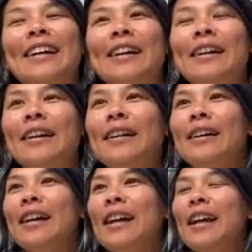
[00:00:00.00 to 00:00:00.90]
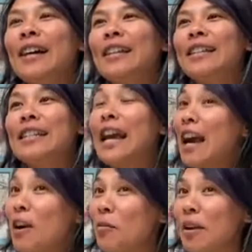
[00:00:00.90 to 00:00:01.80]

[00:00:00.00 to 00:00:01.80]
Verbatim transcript: Uh, and now